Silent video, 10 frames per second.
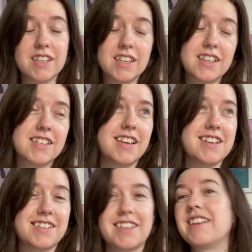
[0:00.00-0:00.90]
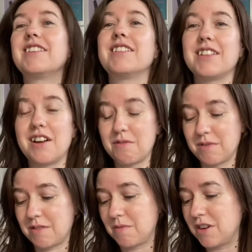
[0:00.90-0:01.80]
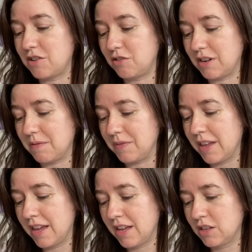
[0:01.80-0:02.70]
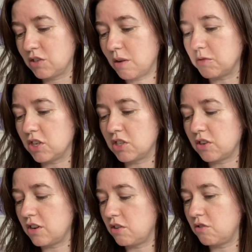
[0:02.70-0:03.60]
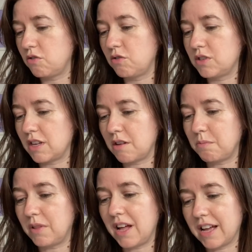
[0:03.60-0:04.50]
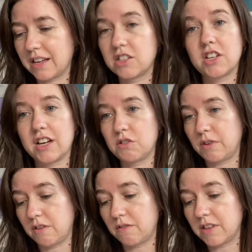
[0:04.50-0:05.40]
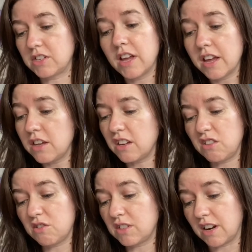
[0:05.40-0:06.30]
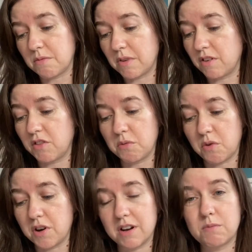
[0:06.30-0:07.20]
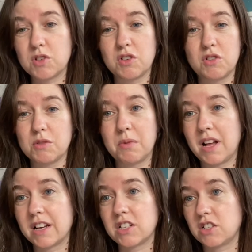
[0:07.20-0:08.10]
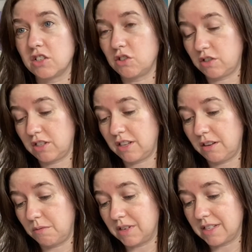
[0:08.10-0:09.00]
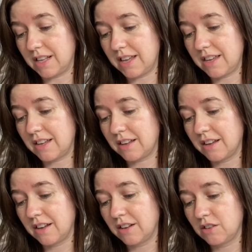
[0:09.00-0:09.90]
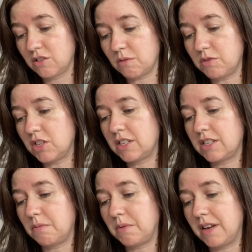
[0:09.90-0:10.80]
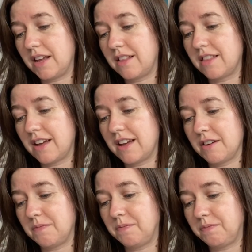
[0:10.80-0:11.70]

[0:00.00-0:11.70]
easiest thing to start with when you're doing it. So I'm just going to use a black shadow out of this. You can use dark brown if you want. I'm just going to use black just to see what it's like. So I'm just dipping it in that.